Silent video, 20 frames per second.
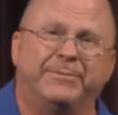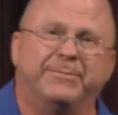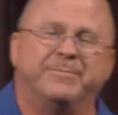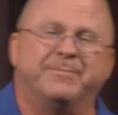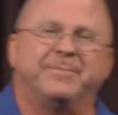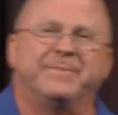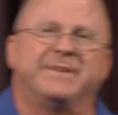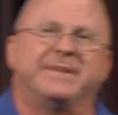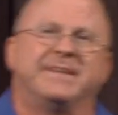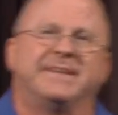Well,
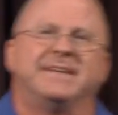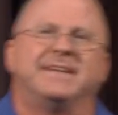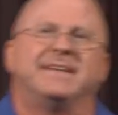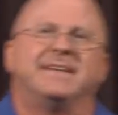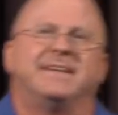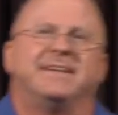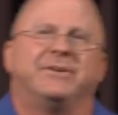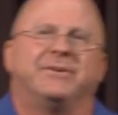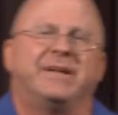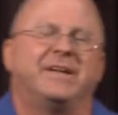
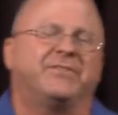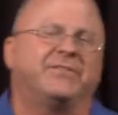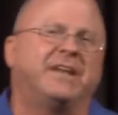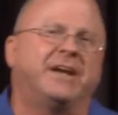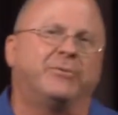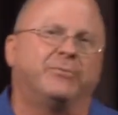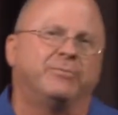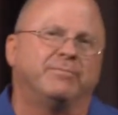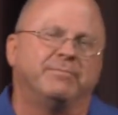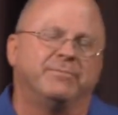that's
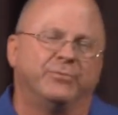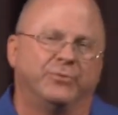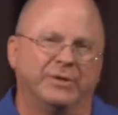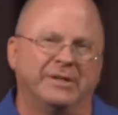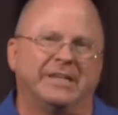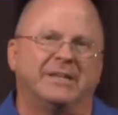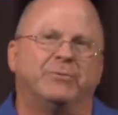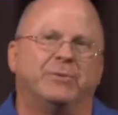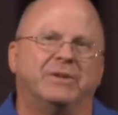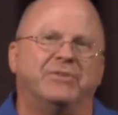not
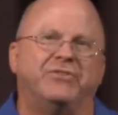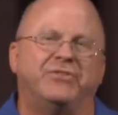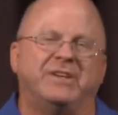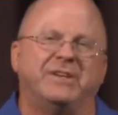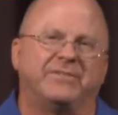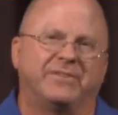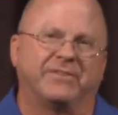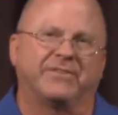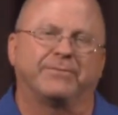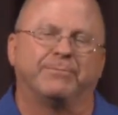really what
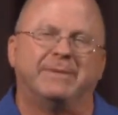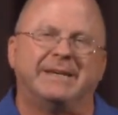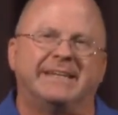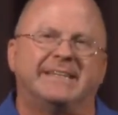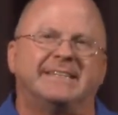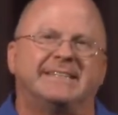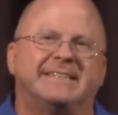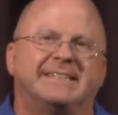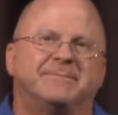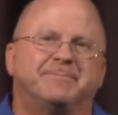Jesus
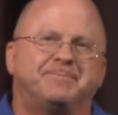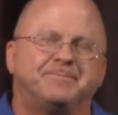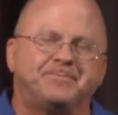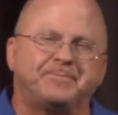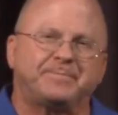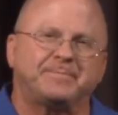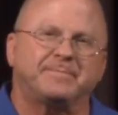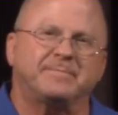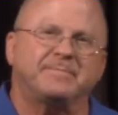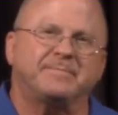meant.
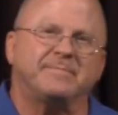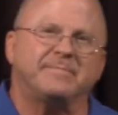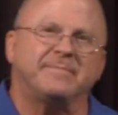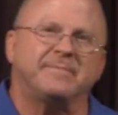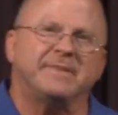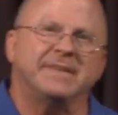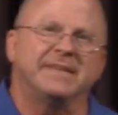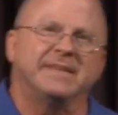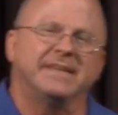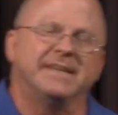
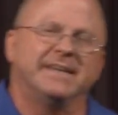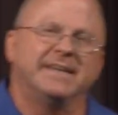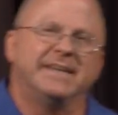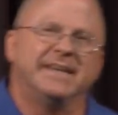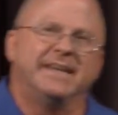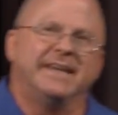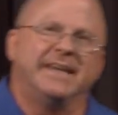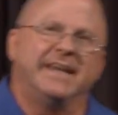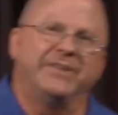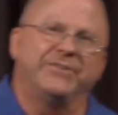
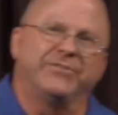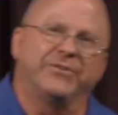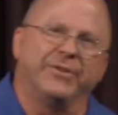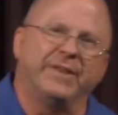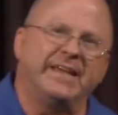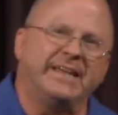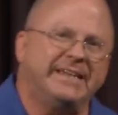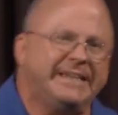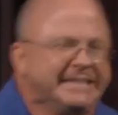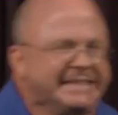And so
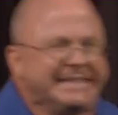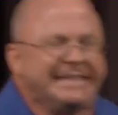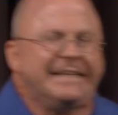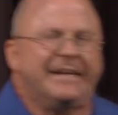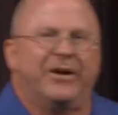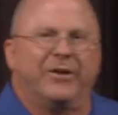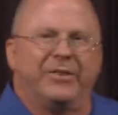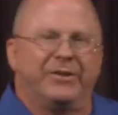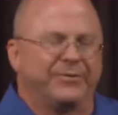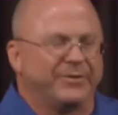then, you
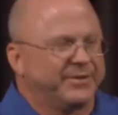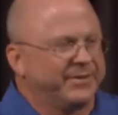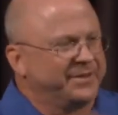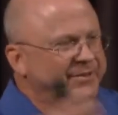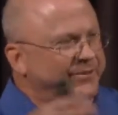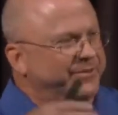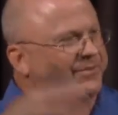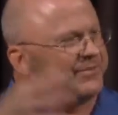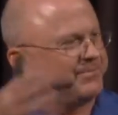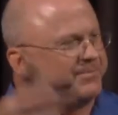know,
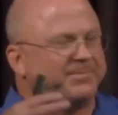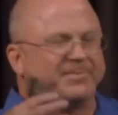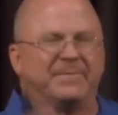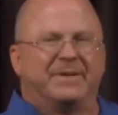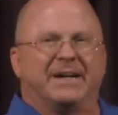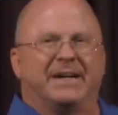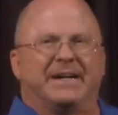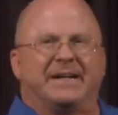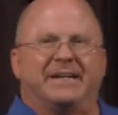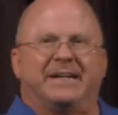there is
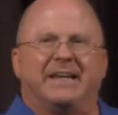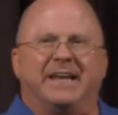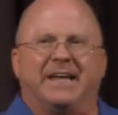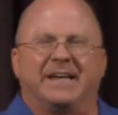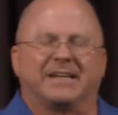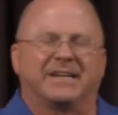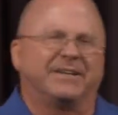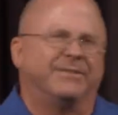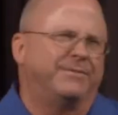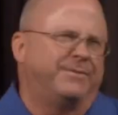a
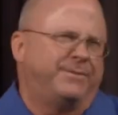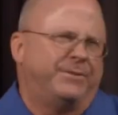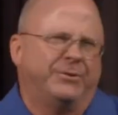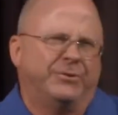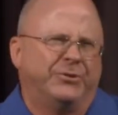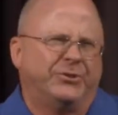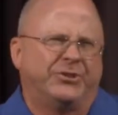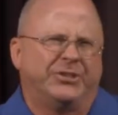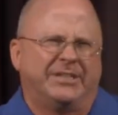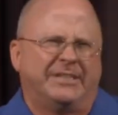lot of
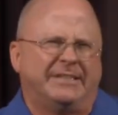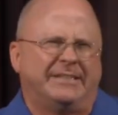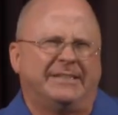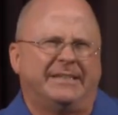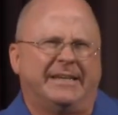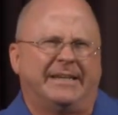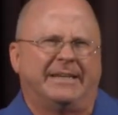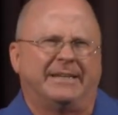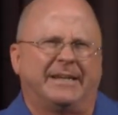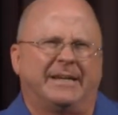confusion
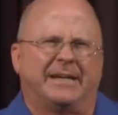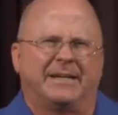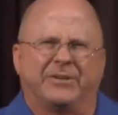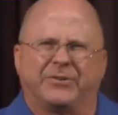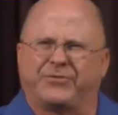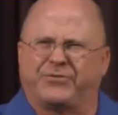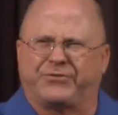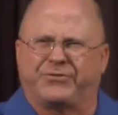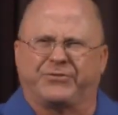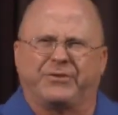and kind of
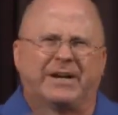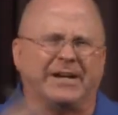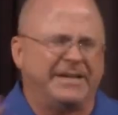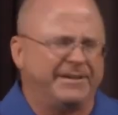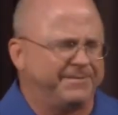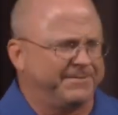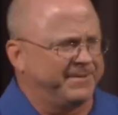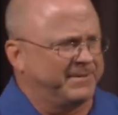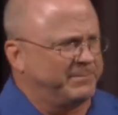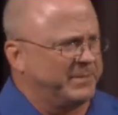
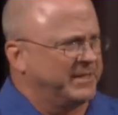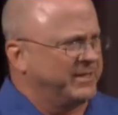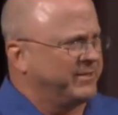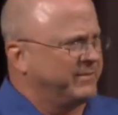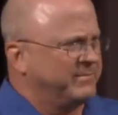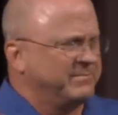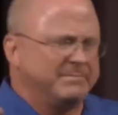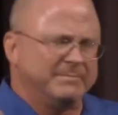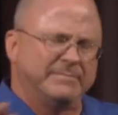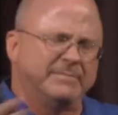strife
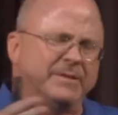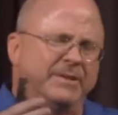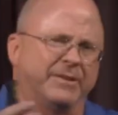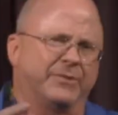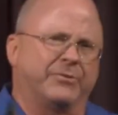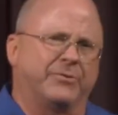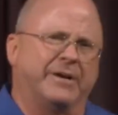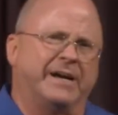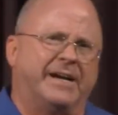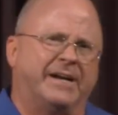among the
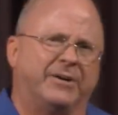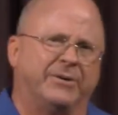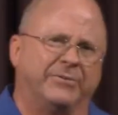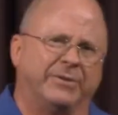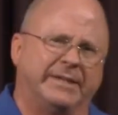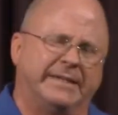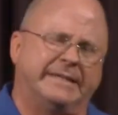crowd.